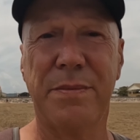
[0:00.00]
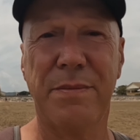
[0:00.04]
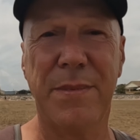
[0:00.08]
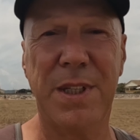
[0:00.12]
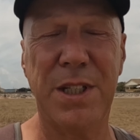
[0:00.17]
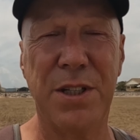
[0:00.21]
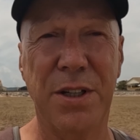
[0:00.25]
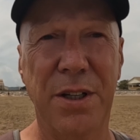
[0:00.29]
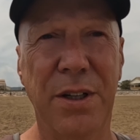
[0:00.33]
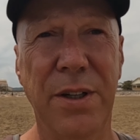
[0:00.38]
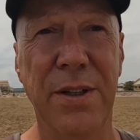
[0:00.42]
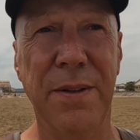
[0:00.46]

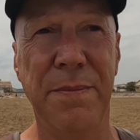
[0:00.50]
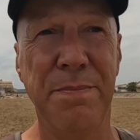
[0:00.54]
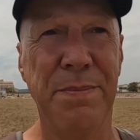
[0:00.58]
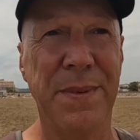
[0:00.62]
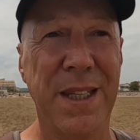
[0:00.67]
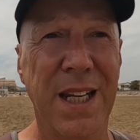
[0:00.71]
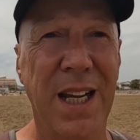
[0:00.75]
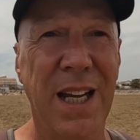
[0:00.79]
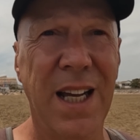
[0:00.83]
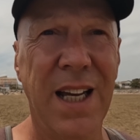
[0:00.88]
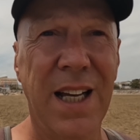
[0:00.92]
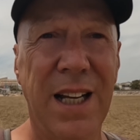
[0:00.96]
So
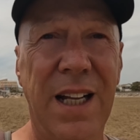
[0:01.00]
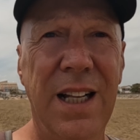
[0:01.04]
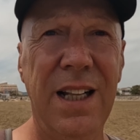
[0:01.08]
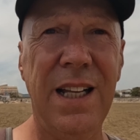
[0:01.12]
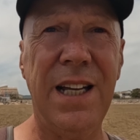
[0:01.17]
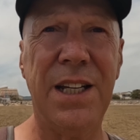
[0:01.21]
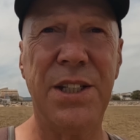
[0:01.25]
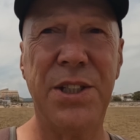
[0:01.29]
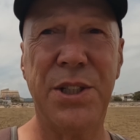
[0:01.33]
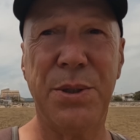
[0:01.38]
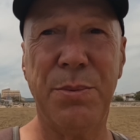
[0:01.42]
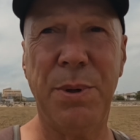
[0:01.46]

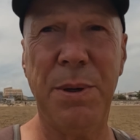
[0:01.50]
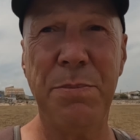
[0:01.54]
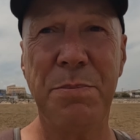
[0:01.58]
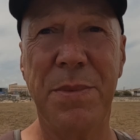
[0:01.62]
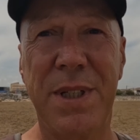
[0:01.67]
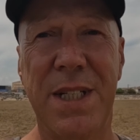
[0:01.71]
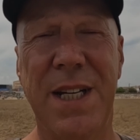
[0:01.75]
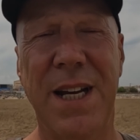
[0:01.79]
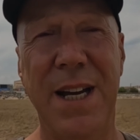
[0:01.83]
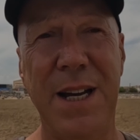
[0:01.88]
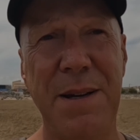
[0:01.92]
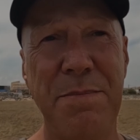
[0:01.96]
last swim
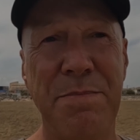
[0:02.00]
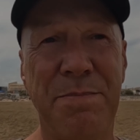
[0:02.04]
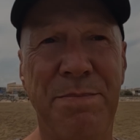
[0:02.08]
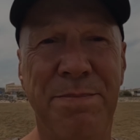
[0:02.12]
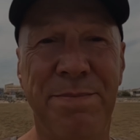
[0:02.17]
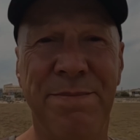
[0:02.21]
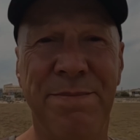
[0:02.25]
time.